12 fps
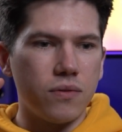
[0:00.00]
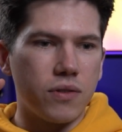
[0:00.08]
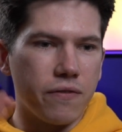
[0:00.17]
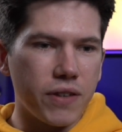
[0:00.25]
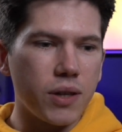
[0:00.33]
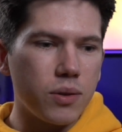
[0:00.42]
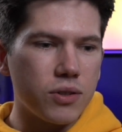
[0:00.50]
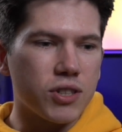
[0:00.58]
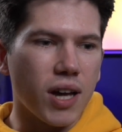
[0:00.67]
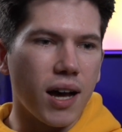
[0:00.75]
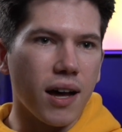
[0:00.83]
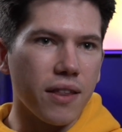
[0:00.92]
The views
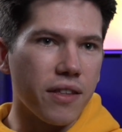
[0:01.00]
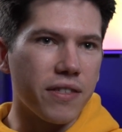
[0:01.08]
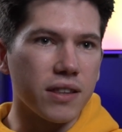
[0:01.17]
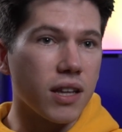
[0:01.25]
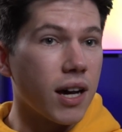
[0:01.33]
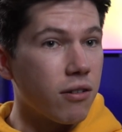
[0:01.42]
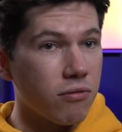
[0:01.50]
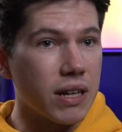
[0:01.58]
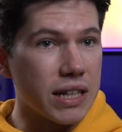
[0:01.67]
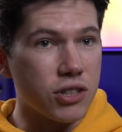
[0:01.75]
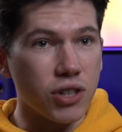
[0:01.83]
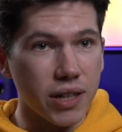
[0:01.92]
are the thing that I
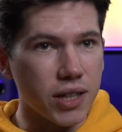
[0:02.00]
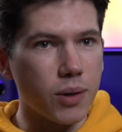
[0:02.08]
really try and